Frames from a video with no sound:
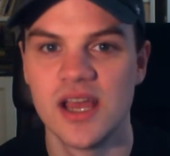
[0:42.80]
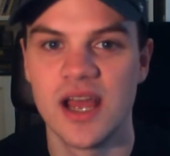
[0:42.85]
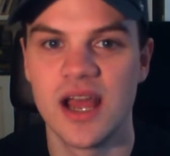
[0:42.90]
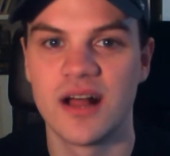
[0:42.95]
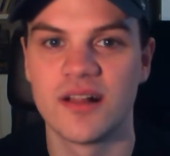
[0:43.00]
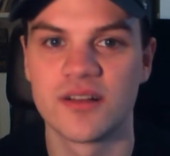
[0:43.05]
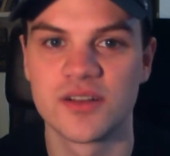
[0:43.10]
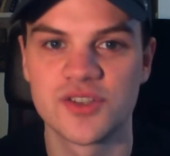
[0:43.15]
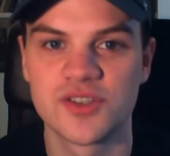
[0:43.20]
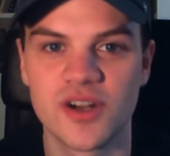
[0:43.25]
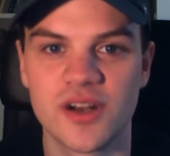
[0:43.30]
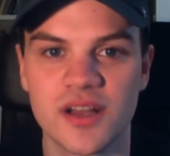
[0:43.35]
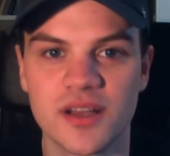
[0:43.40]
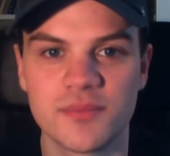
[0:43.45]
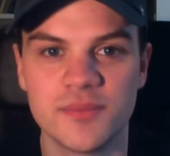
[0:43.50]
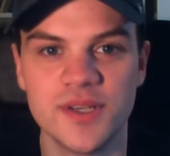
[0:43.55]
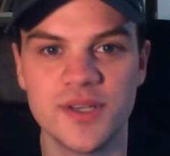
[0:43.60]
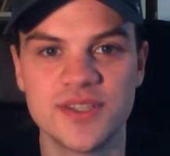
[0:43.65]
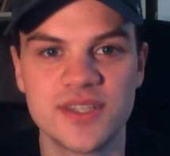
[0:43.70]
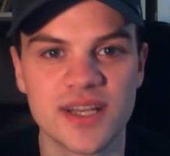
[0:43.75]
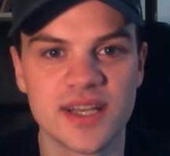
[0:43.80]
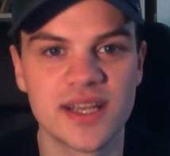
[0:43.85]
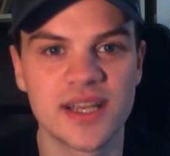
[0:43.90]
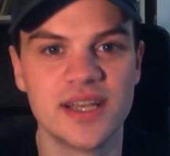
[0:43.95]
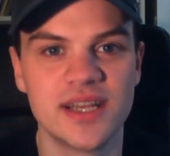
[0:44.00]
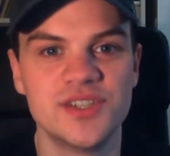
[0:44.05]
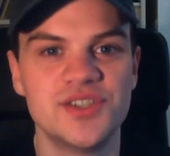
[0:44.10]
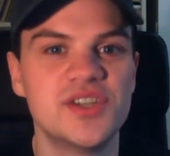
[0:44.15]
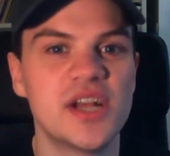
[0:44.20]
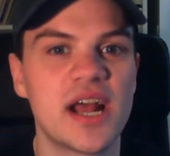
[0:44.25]
electronic music
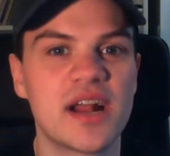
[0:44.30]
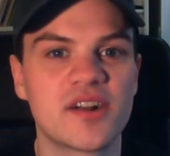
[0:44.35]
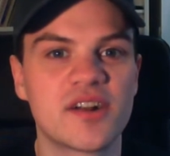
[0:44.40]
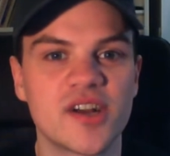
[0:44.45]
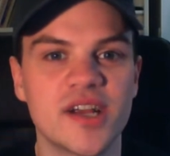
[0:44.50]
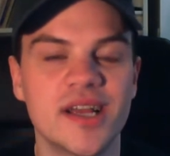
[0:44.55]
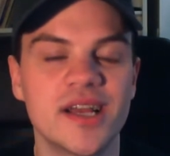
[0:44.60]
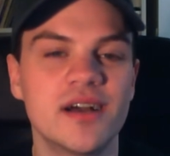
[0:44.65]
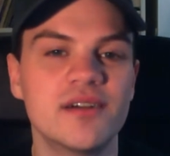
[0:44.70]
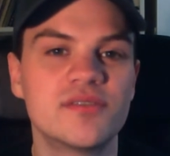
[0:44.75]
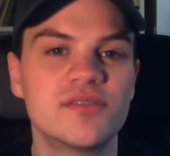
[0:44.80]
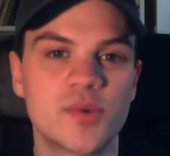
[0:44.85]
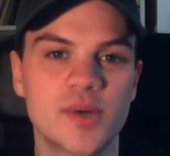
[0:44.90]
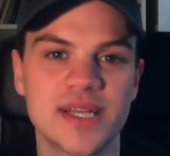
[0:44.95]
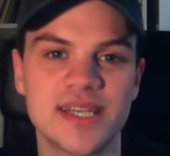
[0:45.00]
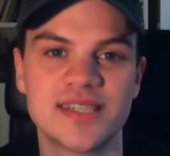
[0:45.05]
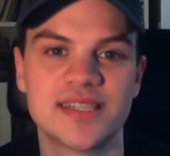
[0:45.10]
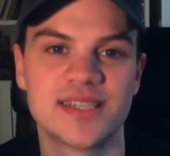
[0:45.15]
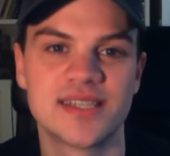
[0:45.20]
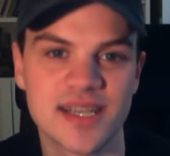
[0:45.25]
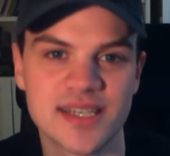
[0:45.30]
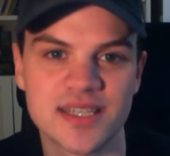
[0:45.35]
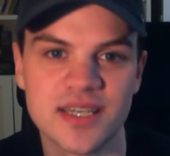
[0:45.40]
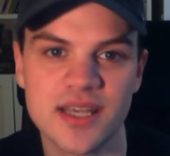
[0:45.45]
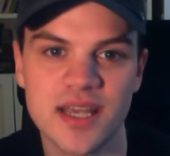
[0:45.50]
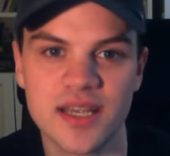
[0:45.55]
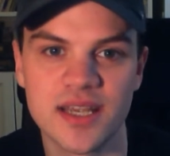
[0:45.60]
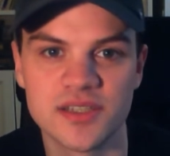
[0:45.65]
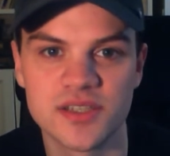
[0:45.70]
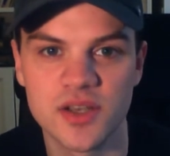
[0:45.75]
in January of 2016.